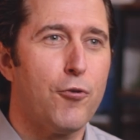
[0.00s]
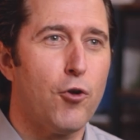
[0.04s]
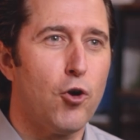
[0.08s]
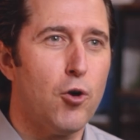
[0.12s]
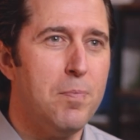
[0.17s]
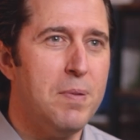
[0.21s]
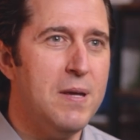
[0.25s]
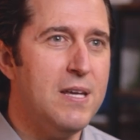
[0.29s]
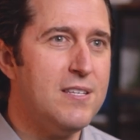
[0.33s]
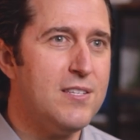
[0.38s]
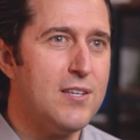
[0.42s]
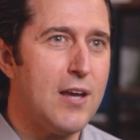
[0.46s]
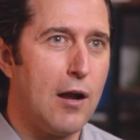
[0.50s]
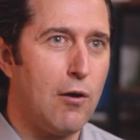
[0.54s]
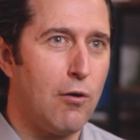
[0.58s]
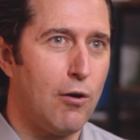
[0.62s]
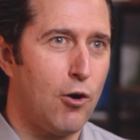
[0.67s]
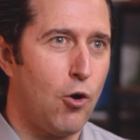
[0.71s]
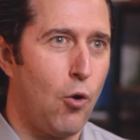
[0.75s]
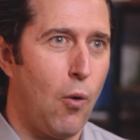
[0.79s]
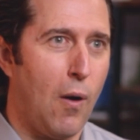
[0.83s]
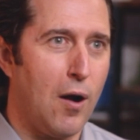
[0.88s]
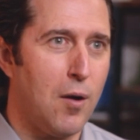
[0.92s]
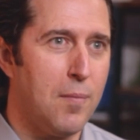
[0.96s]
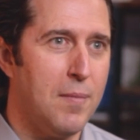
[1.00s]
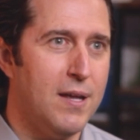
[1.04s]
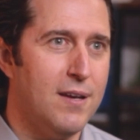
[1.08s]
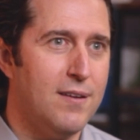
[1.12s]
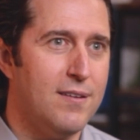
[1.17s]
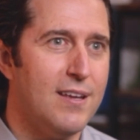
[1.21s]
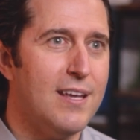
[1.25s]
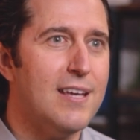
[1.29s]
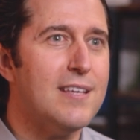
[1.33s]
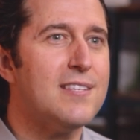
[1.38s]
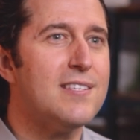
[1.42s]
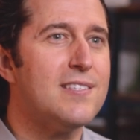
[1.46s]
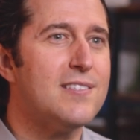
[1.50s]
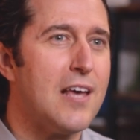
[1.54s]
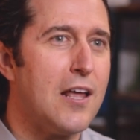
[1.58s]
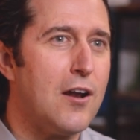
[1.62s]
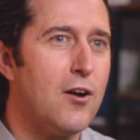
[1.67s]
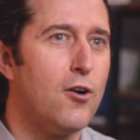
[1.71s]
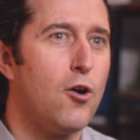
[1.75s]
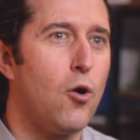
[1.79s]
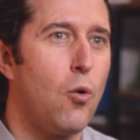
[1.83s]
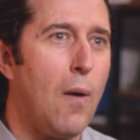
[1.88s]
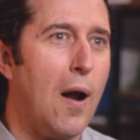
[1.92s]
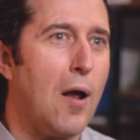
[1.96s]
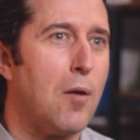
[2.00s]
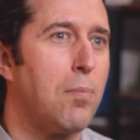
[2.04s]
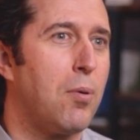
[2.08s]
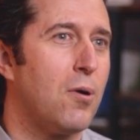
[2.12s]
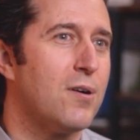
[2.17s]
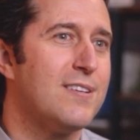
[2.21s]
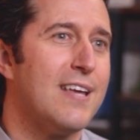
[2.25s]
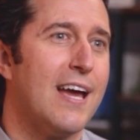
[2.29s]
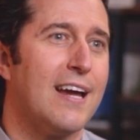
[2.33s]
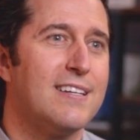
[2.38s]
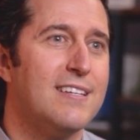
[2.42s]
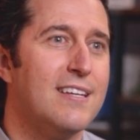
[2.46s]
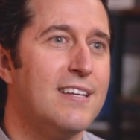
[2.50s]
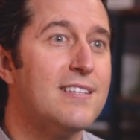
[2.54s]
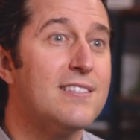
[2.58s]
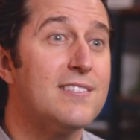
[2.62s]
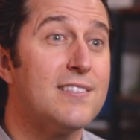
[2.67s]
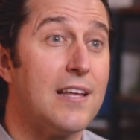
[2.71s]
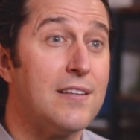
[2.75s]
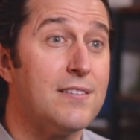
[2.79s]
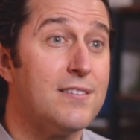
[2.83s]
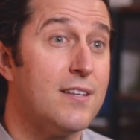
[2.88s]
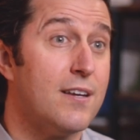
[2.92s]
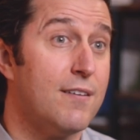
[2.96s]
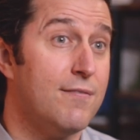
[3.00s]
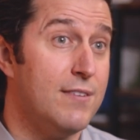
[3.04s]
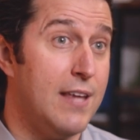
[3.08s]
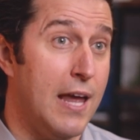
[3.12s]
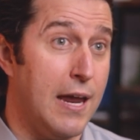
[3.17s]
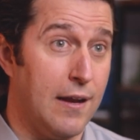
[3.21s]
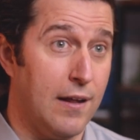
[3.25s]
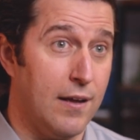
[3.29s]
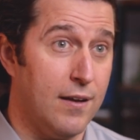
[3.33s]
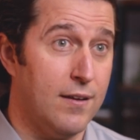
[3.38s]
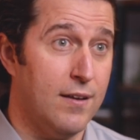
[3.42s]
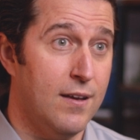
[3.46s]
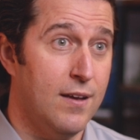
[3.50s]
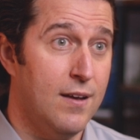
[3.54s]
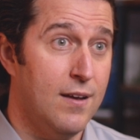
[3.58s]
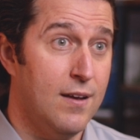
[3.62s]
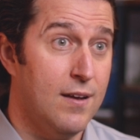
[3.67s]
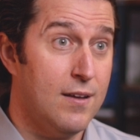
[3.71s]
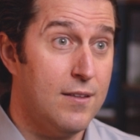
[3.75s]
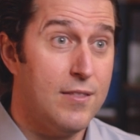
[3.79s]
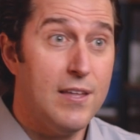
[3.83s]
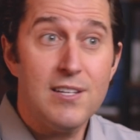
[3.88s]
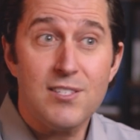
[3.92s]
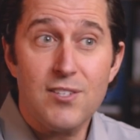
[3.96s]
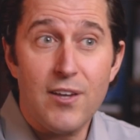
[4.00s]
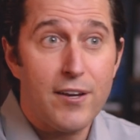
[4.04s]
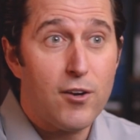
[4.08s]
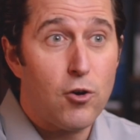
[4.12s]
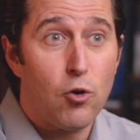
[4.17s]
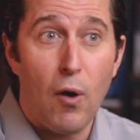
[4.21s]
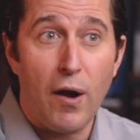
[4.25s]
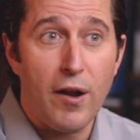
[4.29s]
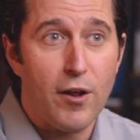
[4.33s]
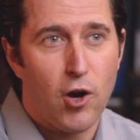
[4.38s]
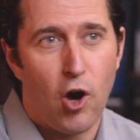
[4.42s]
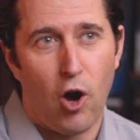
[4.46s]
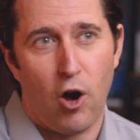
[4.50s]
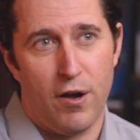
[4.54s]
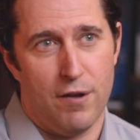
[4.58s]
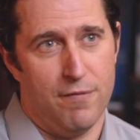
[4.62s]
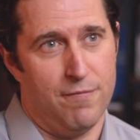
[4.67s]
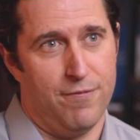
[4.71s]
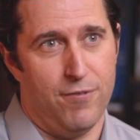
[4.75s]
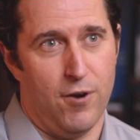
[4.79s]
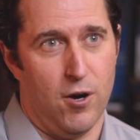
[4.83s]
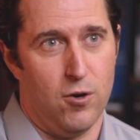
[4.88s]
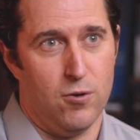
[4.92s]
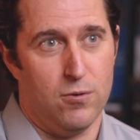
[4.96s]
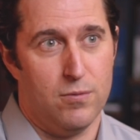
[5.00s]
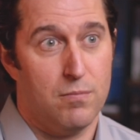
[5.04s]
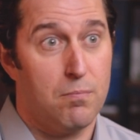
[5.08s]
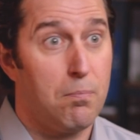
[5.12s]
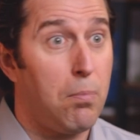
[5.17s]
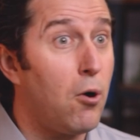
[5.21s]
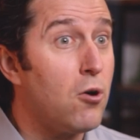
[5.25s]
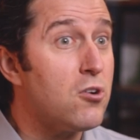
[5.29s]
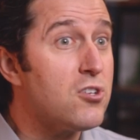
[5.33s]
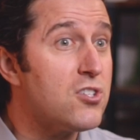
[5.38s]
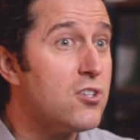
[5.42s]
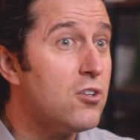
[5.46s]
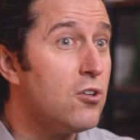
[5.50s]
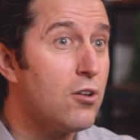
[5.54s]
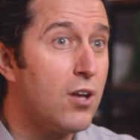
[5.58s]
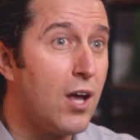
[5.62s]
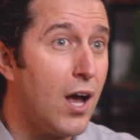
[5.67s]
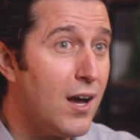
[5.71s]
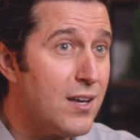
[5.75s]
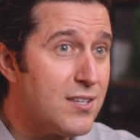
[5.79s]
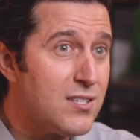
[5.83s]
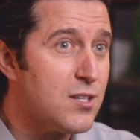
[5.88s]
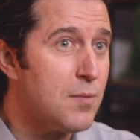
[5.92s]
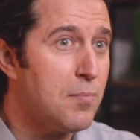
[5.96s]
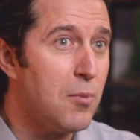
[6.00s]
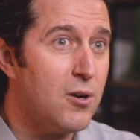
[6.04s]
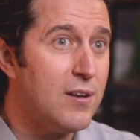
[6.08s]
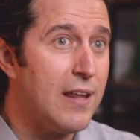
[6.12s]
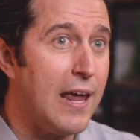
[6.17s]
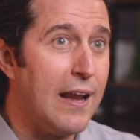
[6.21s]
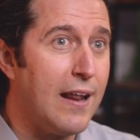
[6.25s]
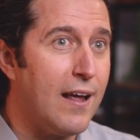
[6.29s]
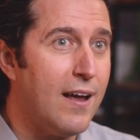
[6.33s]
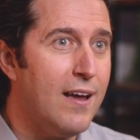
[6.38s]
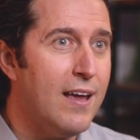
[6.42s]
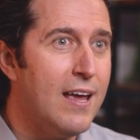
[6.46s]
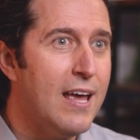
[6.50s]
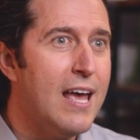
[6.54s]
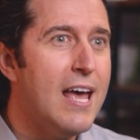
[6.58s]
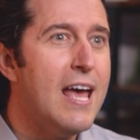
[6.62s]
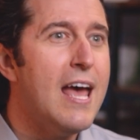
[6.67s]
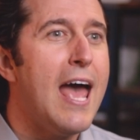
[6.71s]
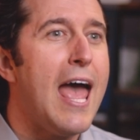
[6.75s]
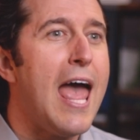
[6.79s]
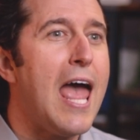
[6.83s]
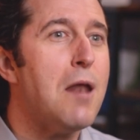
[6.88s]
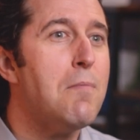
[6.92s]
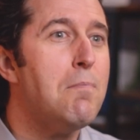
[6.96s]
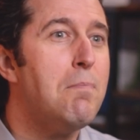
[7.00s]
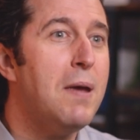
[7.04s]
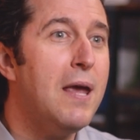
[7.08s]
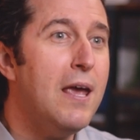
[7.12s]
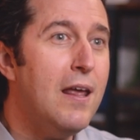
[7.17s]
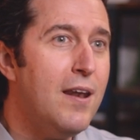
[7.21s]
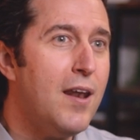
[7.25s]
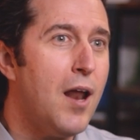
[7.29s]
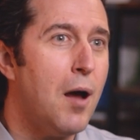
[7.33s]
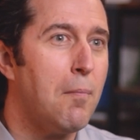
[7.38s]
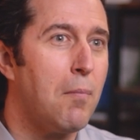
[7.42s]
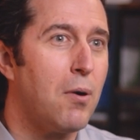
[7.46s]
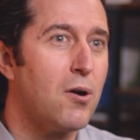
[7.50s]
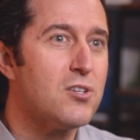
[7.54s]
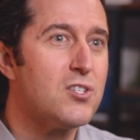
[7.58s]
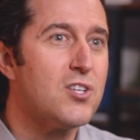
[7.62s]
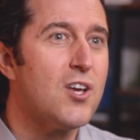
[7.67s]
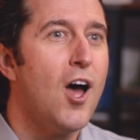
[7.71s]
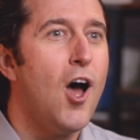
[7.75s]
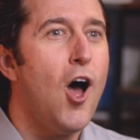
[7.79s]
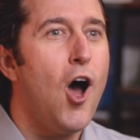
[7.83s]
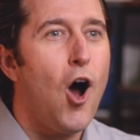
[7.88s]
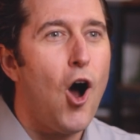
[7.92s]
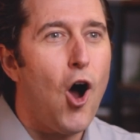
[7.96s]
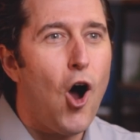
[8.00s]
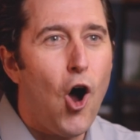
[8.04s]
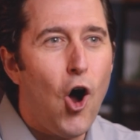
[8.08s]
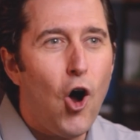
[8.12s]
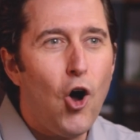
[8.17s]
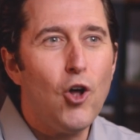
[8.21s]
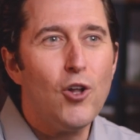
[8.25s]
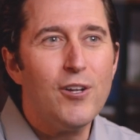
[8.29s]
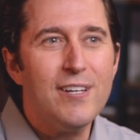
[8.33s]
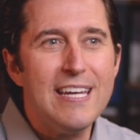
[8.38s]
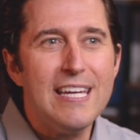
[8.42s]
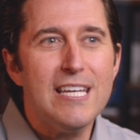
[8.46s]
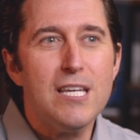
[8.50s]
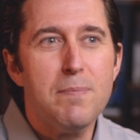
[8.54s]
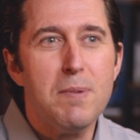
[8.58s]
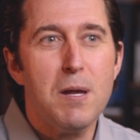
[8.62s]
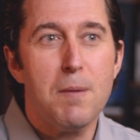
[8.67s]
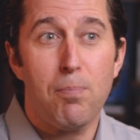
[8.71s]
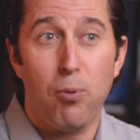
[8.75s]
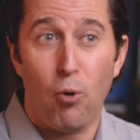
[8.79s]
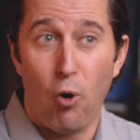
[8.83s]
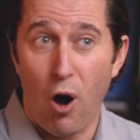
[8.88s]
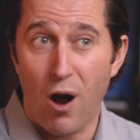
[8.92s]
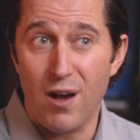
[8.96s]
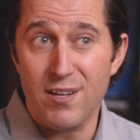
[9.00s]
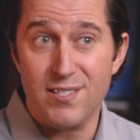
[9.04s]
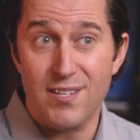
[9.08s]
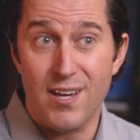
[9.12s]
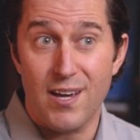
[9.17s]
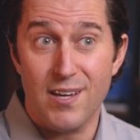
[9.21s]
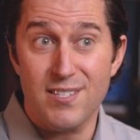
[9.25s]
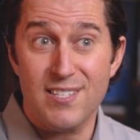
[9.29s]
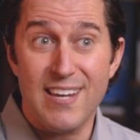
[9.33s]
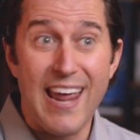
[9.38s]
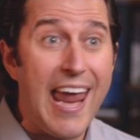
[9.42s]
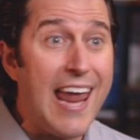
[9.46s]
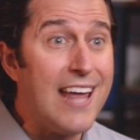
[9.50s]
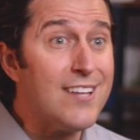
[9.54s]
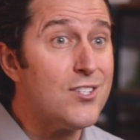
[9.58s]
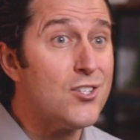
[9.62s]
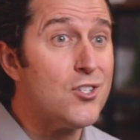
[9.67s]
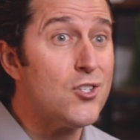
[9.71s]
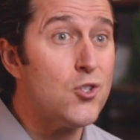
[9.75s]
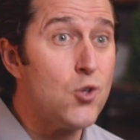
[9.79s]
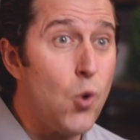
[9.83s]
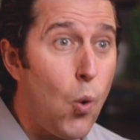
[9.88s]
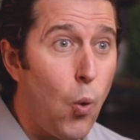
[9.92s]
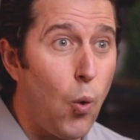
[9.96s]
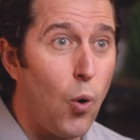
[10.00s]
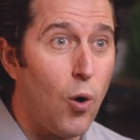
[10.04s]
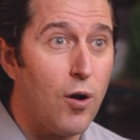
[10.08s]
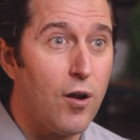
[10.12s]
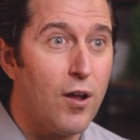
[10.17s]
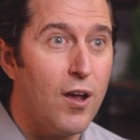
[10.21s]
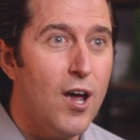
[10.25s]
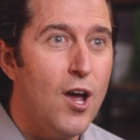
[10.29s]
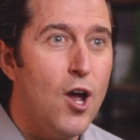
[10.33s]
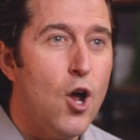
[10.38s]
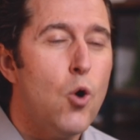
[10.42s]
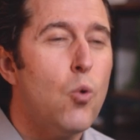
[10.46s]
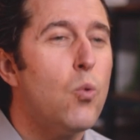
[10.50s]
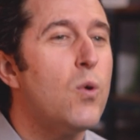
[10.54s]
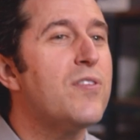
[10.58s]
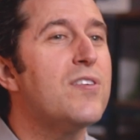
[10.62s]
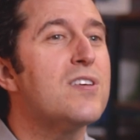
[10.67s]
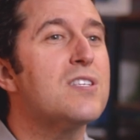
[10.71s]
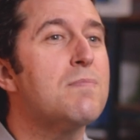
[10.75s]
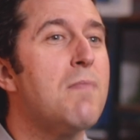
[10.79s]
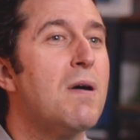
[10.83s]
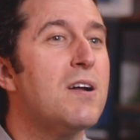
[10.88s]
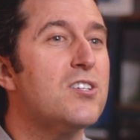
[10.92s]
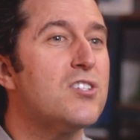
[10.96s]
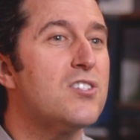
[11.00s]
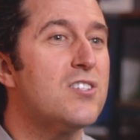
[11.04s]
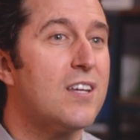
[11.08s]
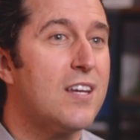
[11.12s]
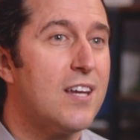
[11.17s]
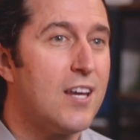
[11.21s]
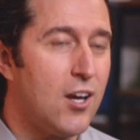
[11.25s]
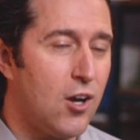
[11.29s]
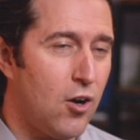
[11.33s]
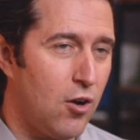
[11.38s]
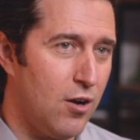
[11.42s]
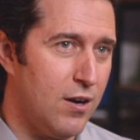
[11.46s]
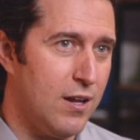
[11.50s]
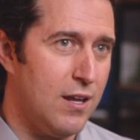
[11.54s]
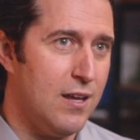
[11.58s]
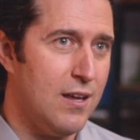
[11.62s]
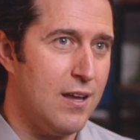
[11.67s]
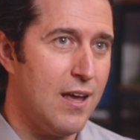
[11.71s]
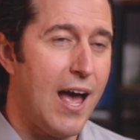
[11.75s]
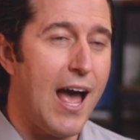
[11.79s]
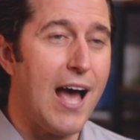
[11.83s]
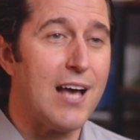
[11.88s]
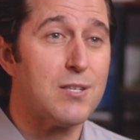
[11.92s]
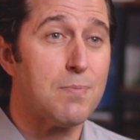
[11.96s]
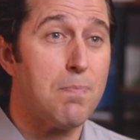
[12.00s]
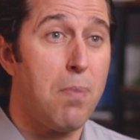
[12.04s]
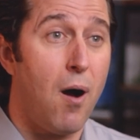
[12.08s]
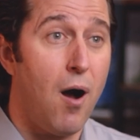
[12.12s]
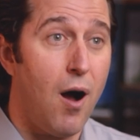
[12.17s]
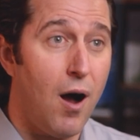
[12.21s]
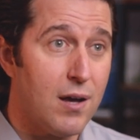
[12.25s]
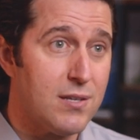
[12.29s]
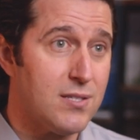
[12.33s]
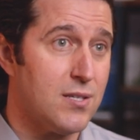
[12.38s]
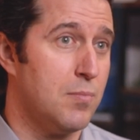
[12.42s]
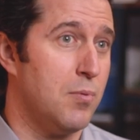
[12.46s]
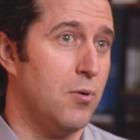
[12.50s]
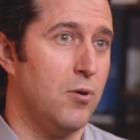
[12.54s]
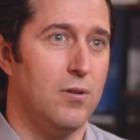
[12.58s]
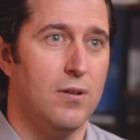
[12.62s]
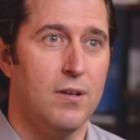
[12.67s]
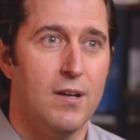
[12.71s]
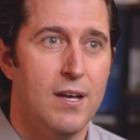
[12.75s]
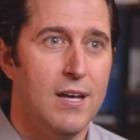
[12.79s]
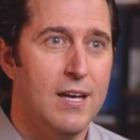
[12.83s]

third PCI requirement is centered around protecting sensitive data. Things like credit card info, personal customer data, and PIN numbers all need to be processed and stored with as much security as possible.